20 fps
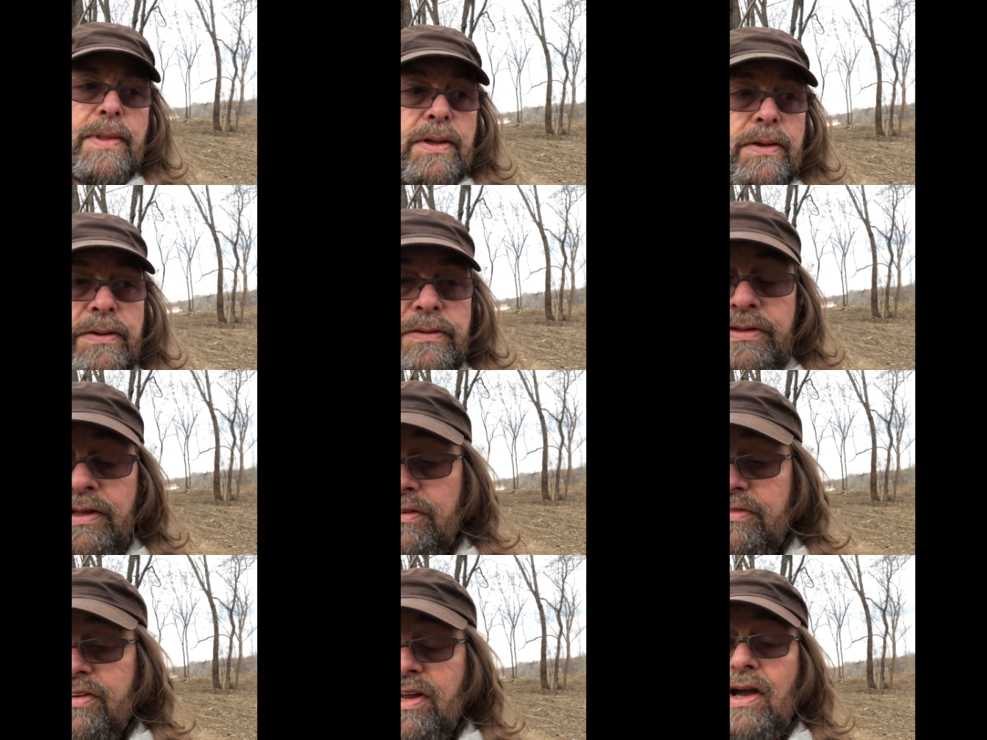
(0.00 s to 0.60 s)

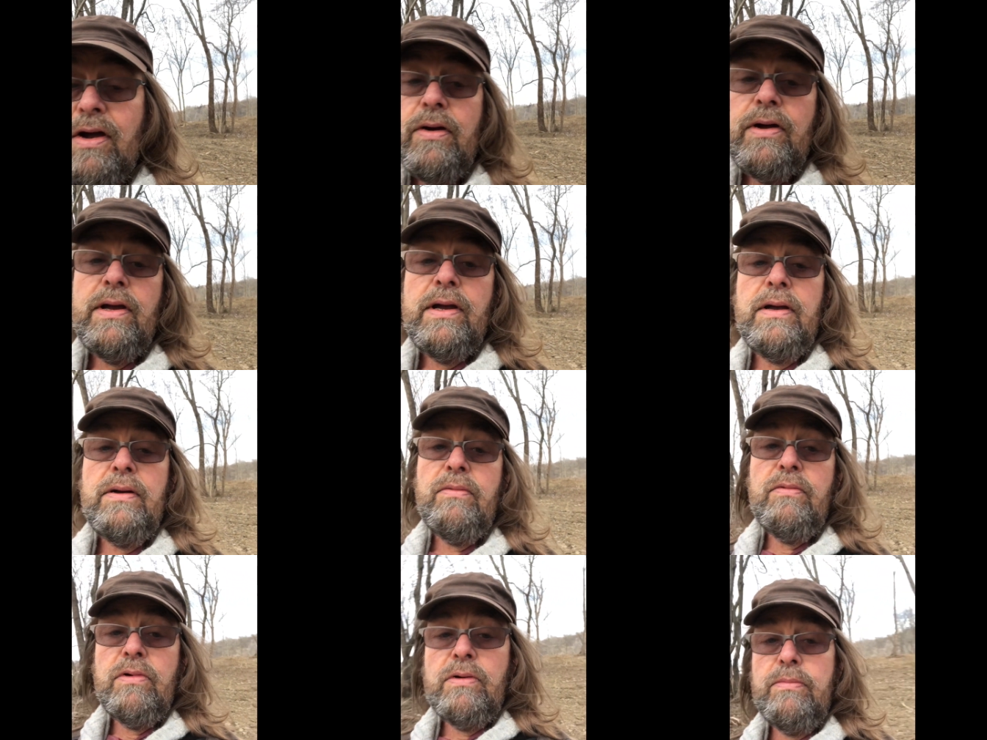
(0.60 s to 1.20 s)
this
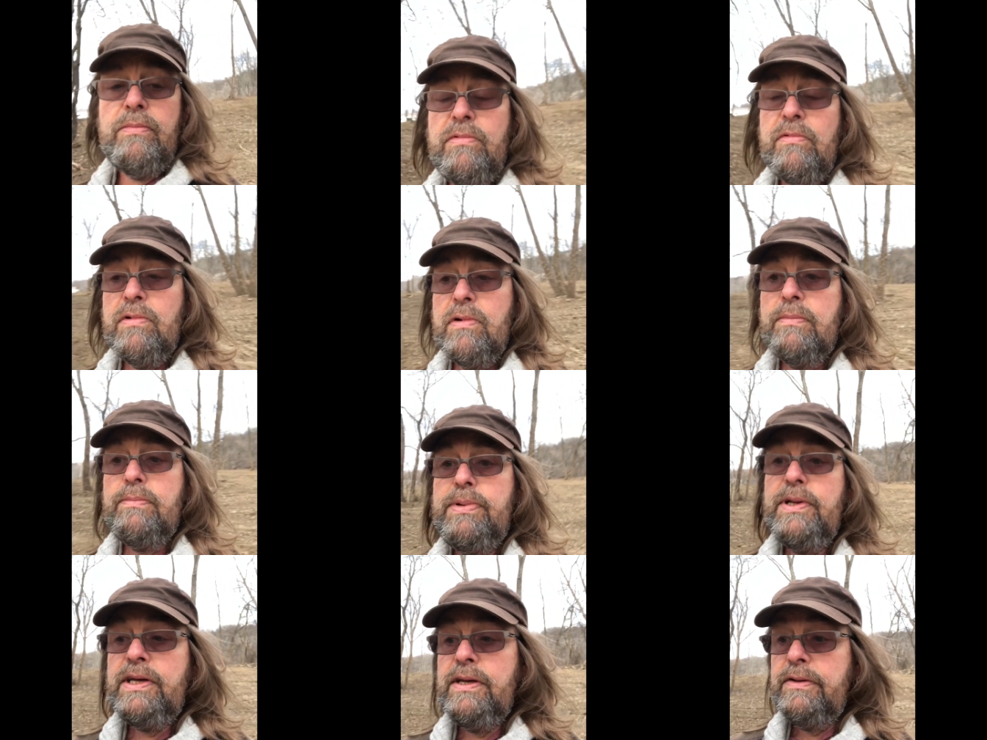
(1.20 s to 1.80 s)
area will
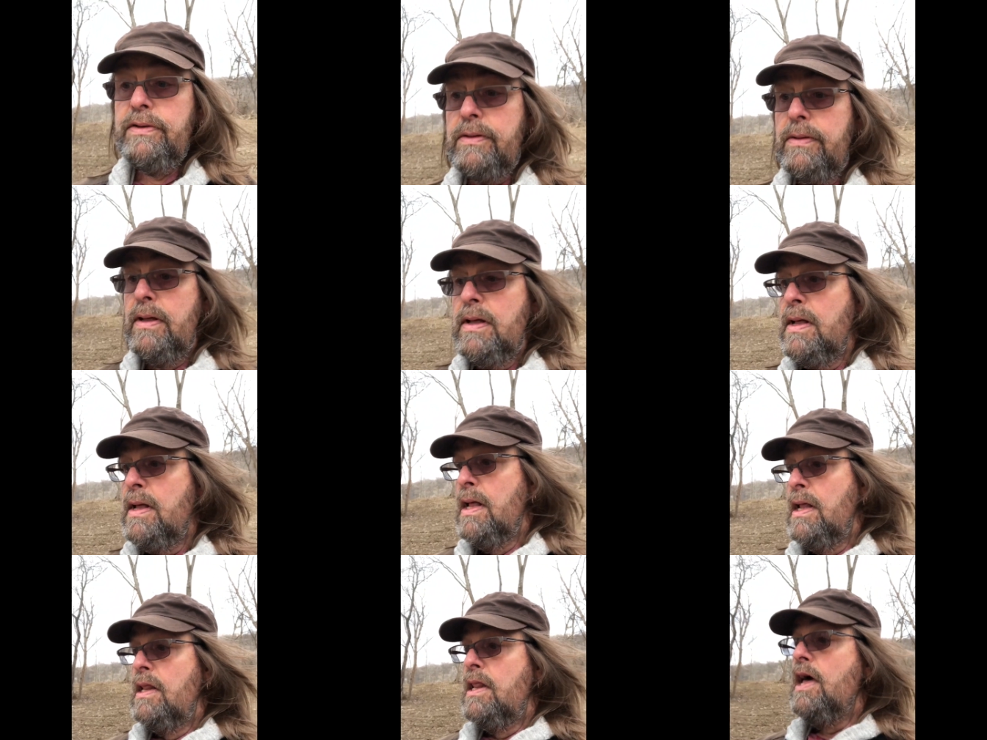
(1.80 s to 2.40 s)
be
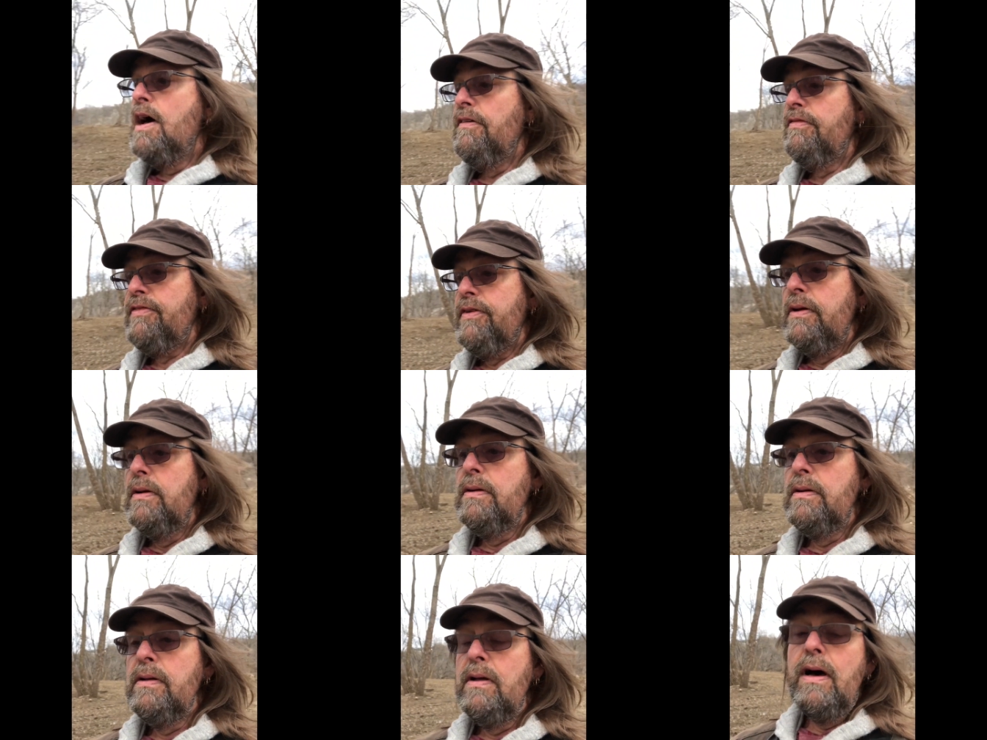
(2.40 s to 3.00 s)
left
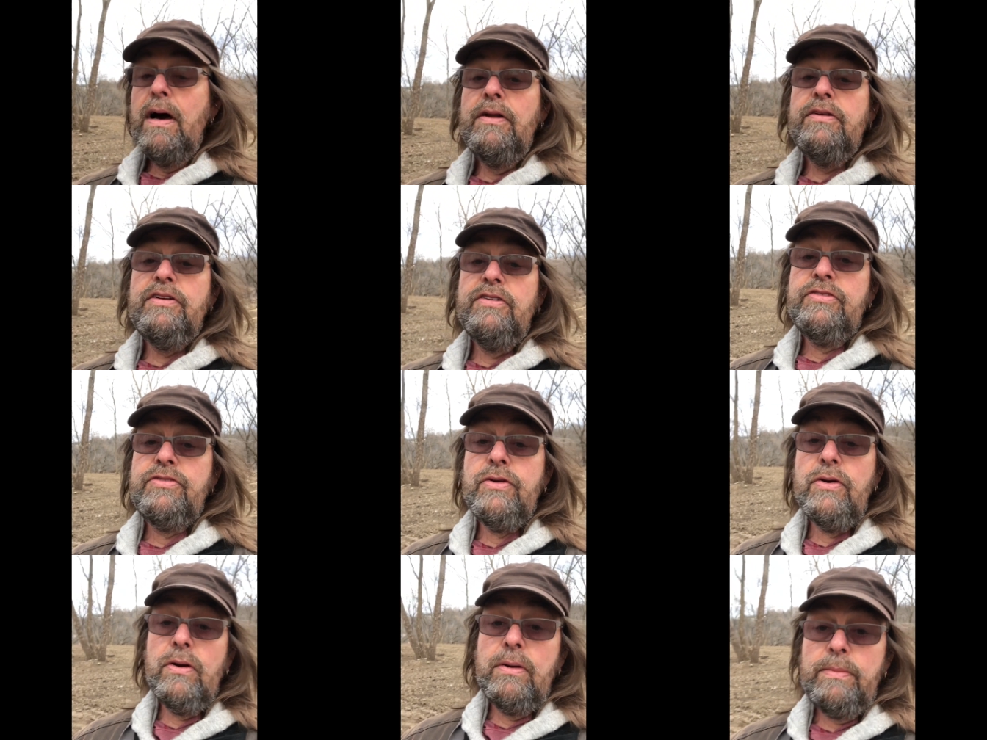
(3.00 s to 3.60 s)

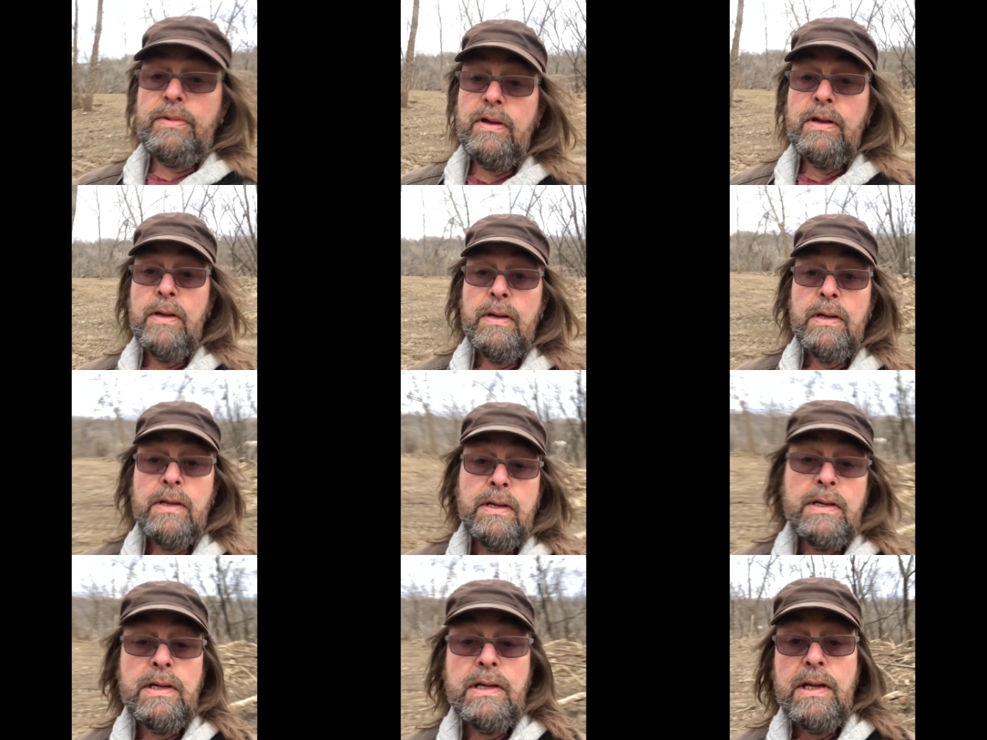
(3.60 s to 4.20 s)
undisturbed
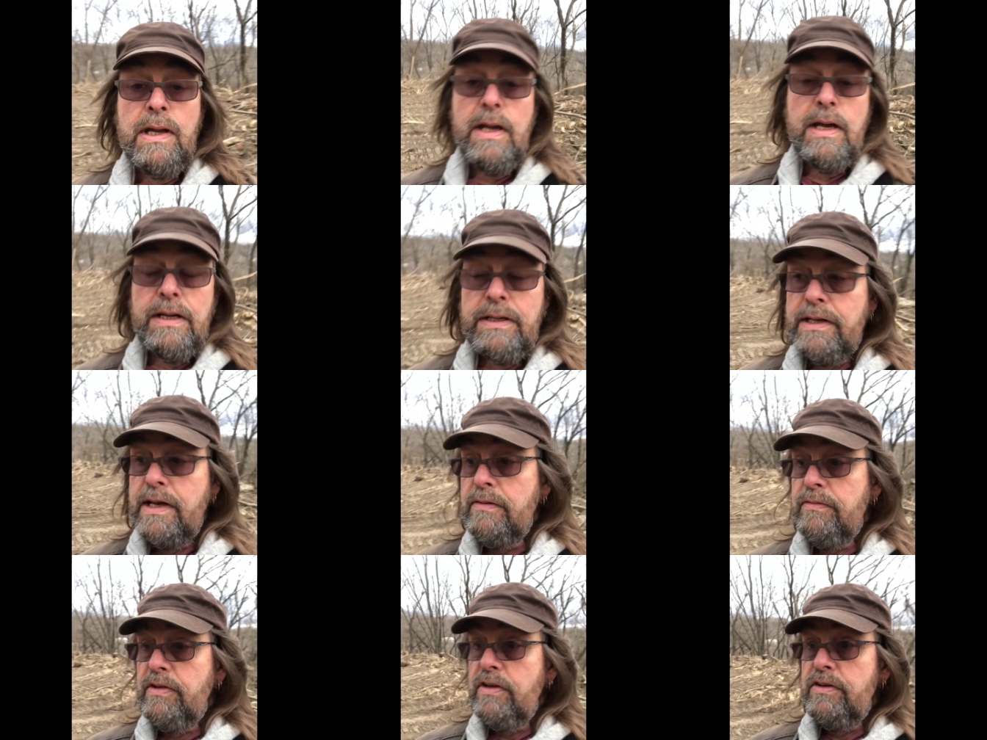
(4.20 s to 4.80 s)
and
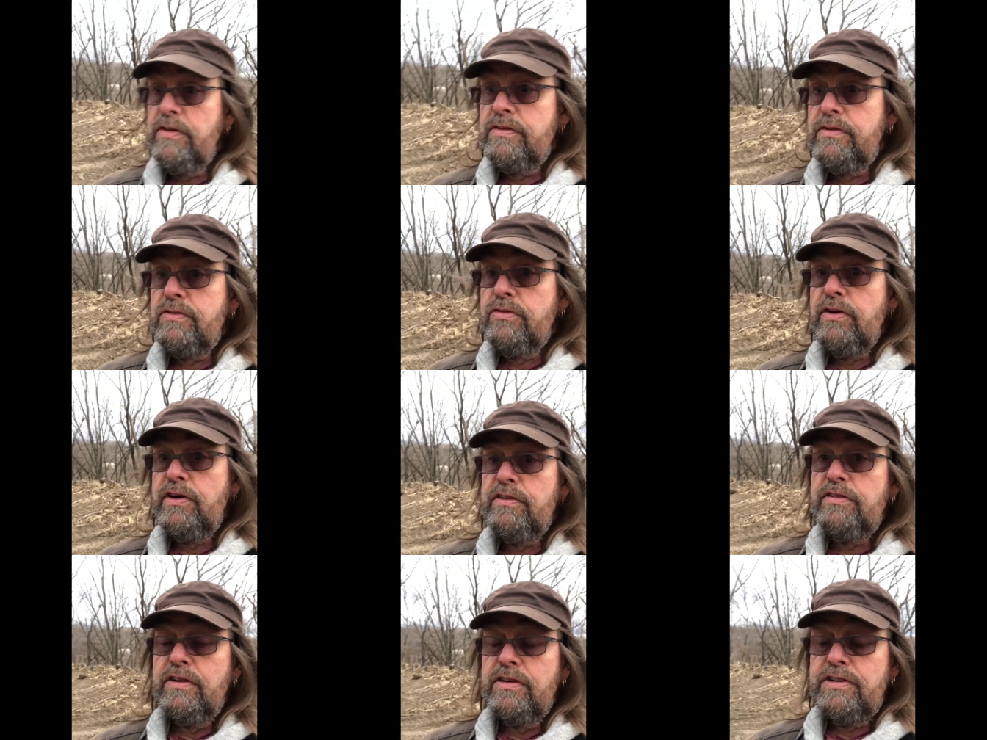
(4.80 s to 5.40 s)
give these
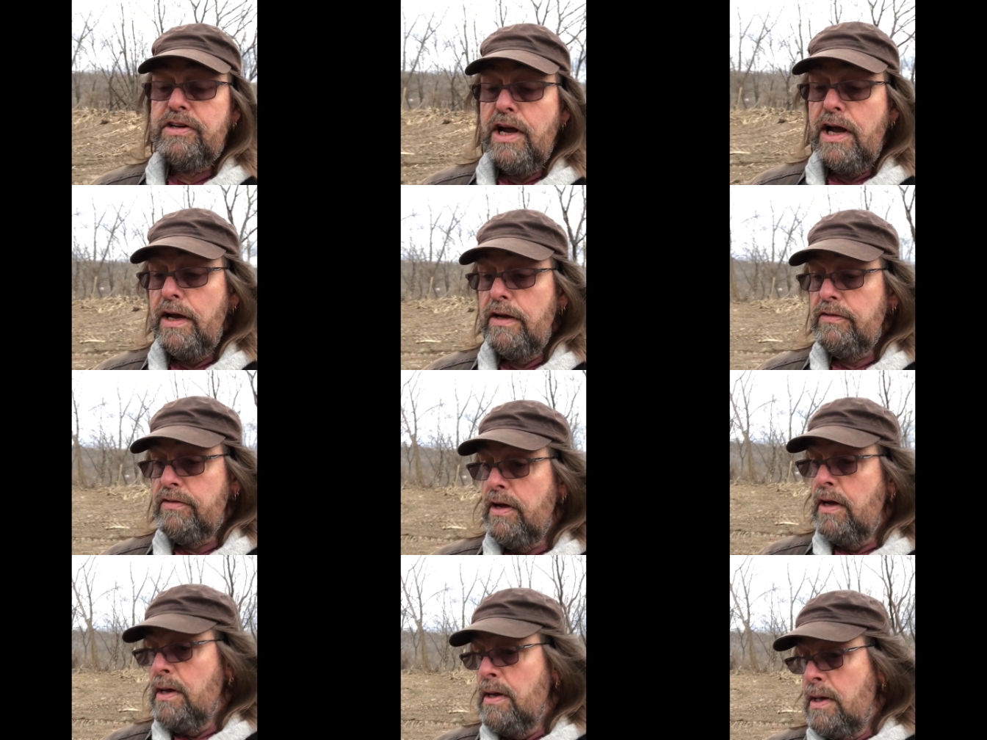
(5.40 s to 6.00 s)
trees a chance.